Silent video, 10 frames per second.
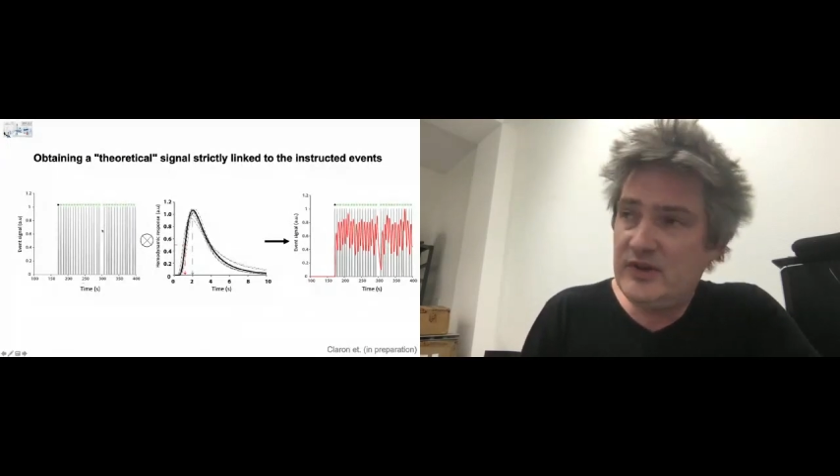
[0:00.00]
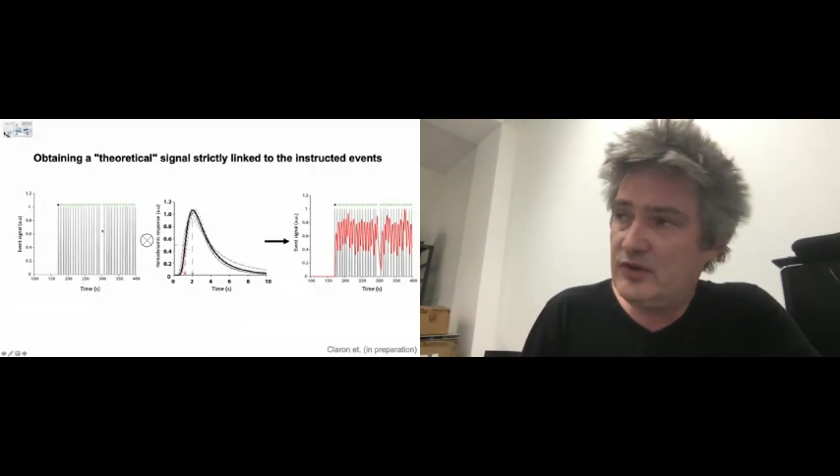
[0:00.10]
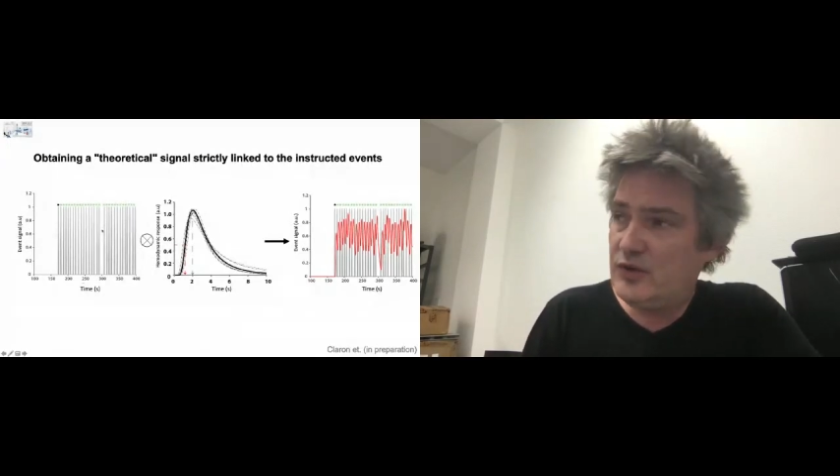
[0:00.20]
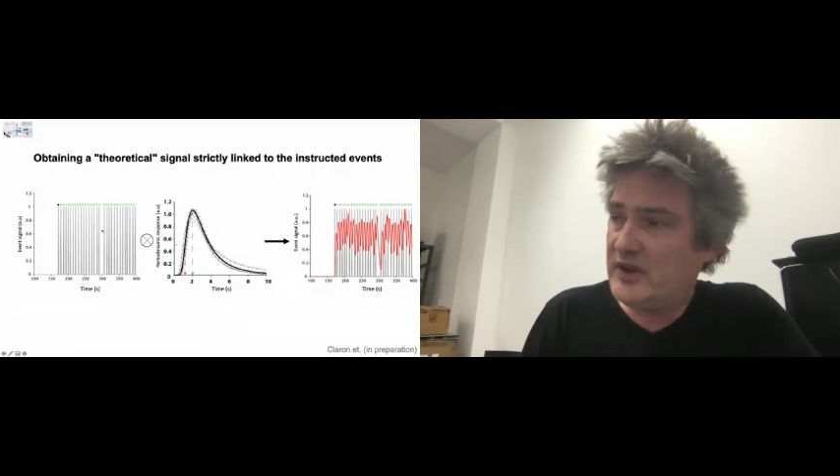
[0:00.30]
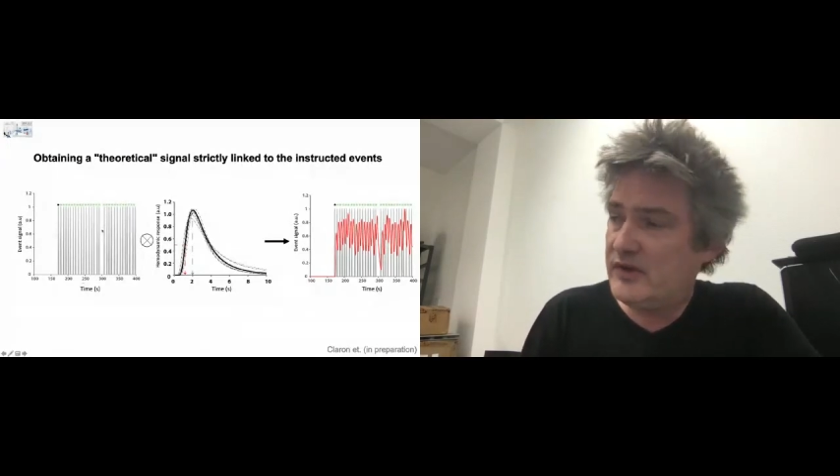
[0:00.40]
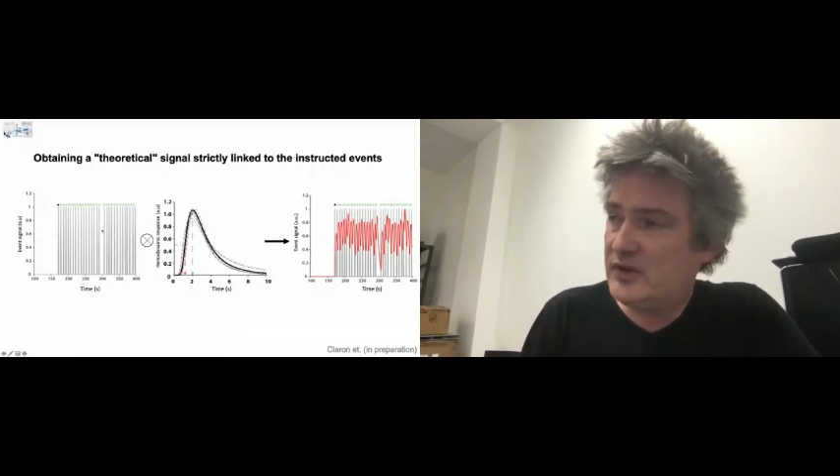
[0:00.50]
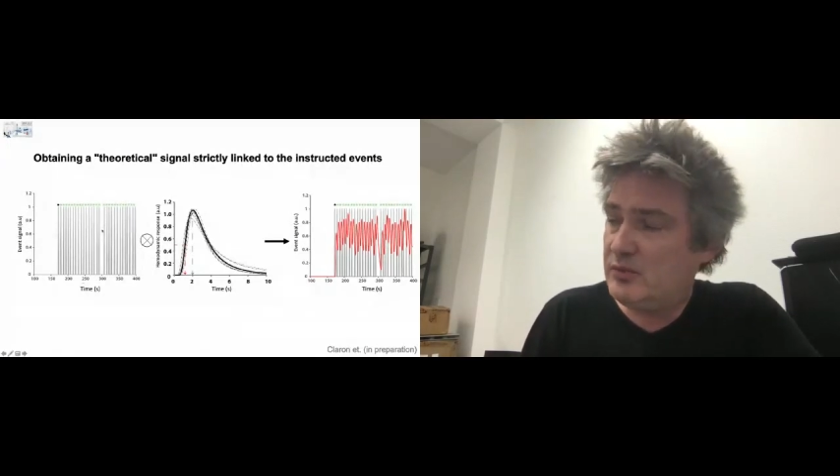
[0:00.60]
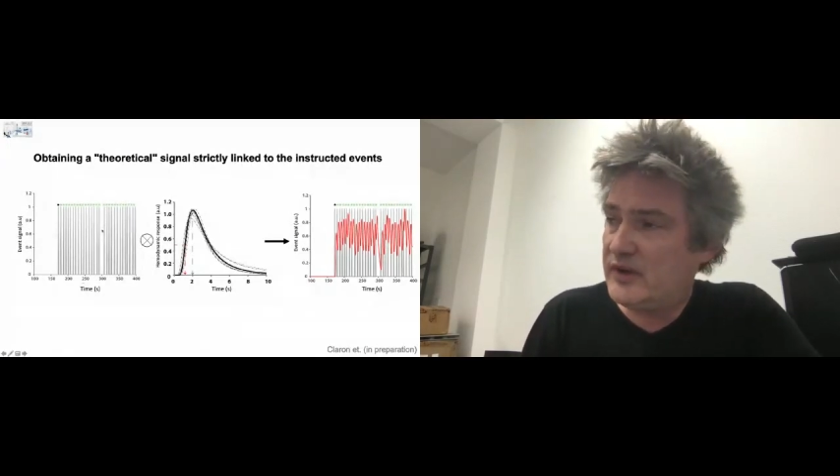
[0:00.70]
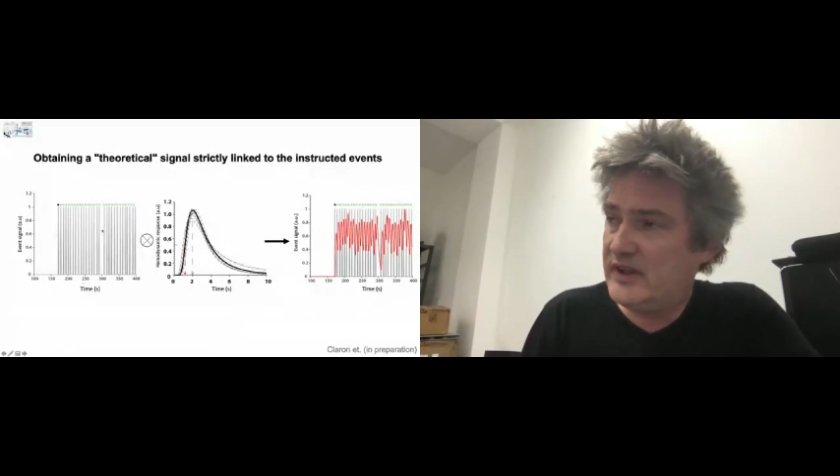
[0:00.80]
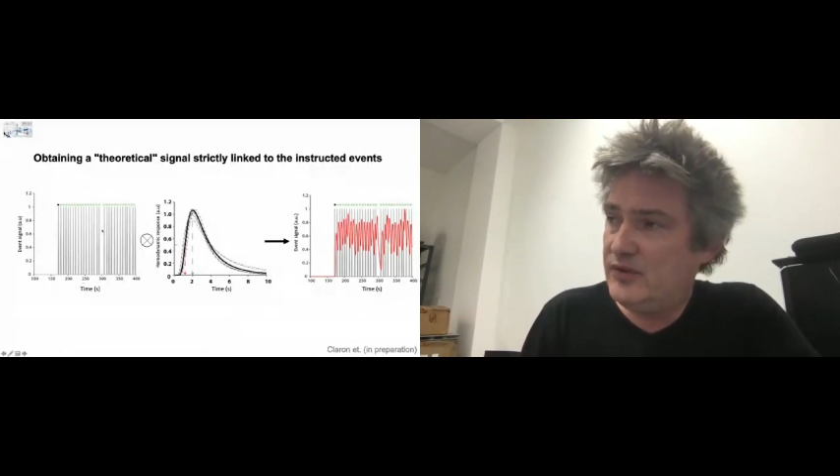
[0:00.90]
the two because the
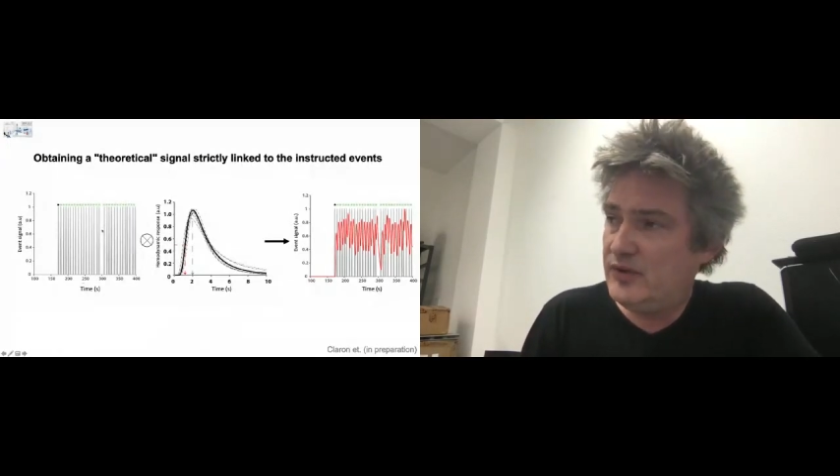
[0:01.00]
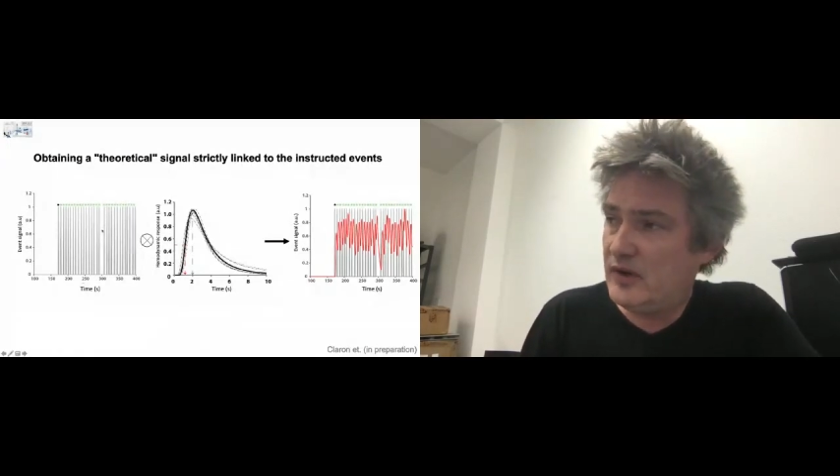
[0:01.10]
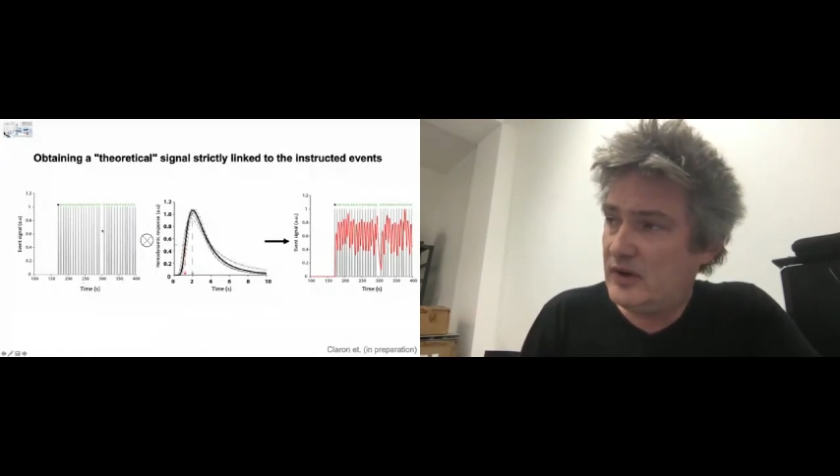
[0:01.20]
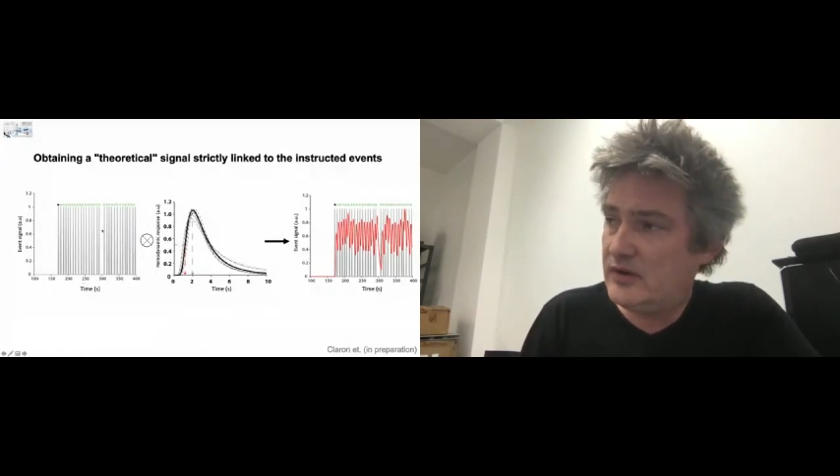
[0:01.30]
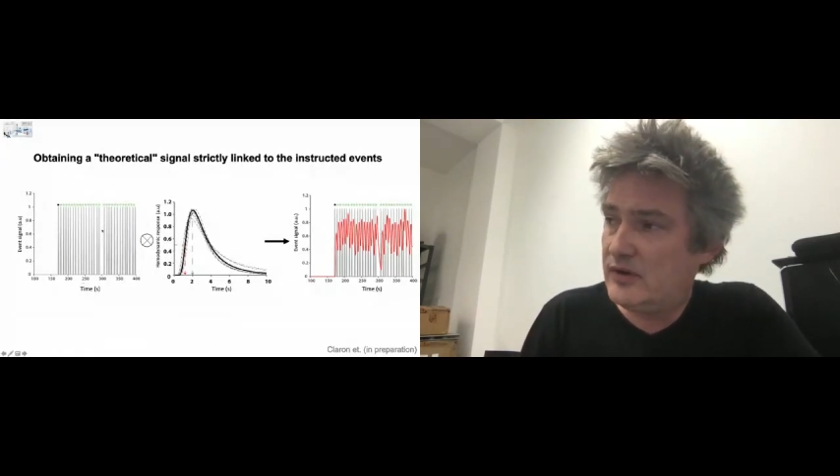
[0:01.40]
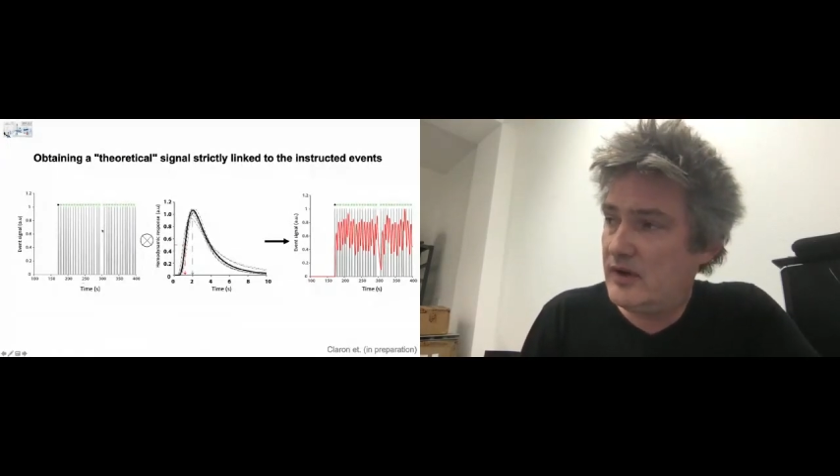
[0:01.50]
monkey do not